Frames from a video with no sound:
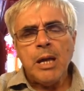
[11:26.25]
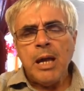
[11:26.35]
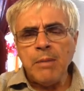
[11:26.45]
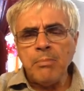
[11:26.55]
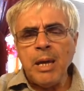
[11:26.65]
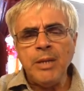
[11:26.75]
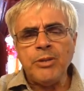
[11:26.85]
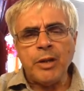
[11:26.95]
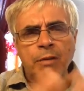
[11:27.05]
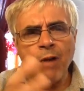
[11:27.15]
It means
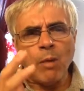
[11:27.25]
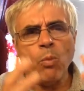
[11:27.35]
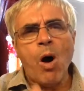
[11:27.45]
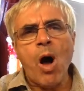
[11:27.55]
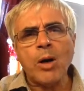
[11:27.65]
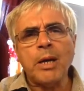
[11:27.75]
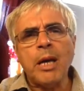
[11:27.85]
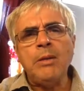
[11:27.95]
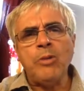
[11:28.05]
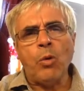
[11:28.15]
that if I walk
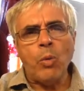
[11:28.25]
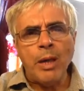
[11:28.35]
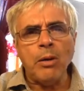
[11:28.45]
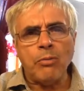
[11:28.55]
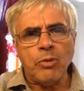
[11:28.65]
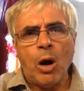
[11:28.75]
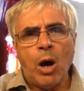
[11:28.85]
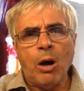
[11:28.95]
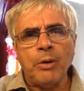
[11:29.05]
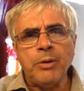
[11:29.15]
in the will of
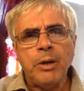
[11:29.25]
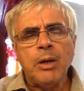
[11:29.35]
God,